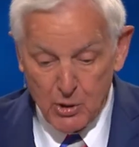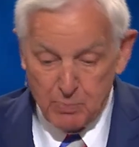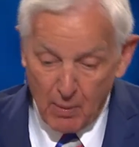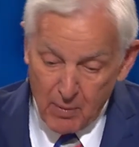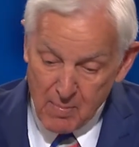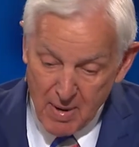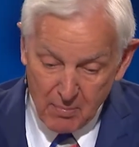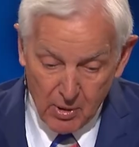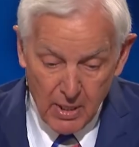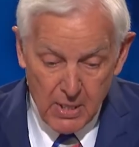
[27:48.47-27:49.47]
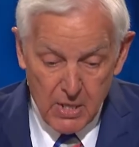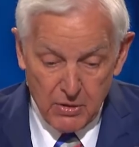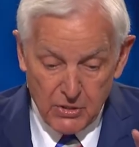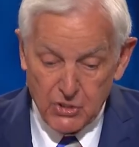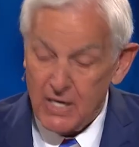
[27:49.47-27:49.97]
But remember,
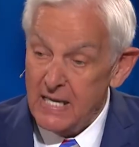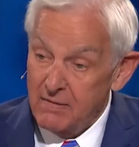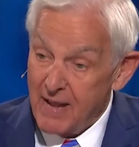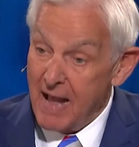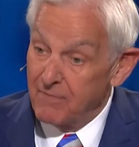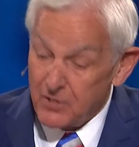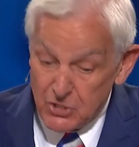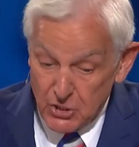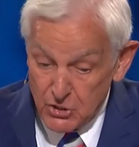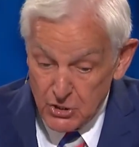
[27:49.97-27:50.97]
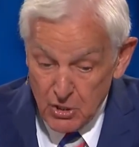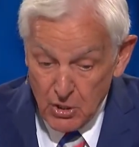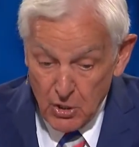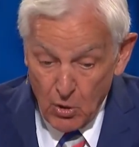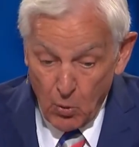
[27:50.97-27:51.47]
the city of Ephesus
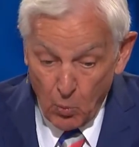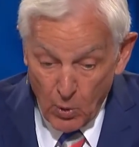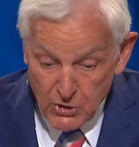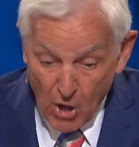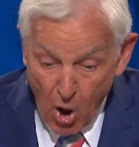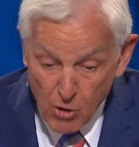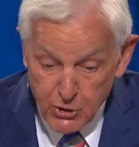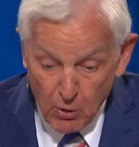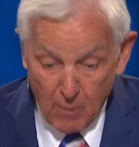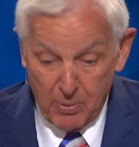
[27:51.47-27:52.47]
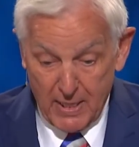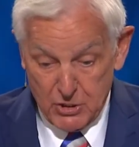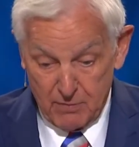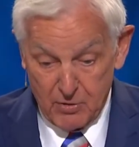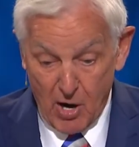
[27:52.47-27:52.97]
was also a place
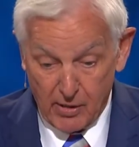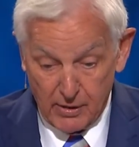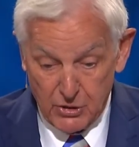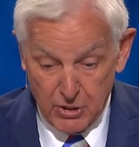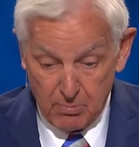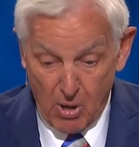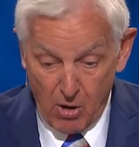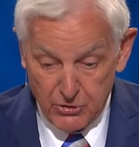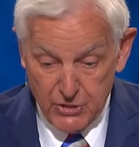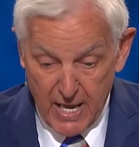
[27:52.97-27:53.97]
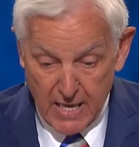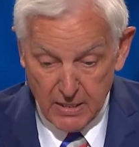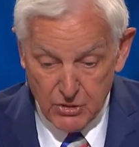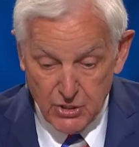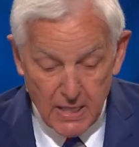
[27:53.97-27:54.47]
of darkness in Paul's day,
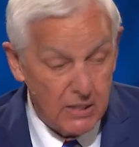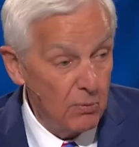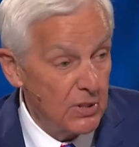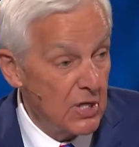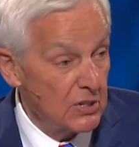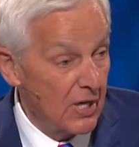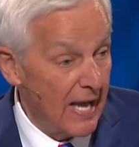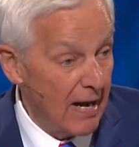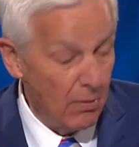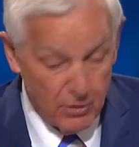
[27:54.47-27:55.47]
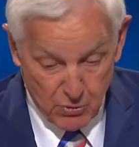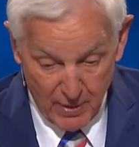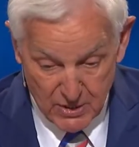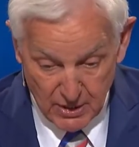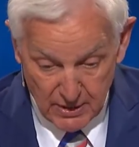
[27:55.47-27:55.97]
the city to which his letter was
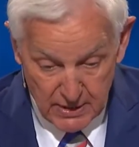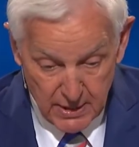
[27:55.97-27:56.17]
written.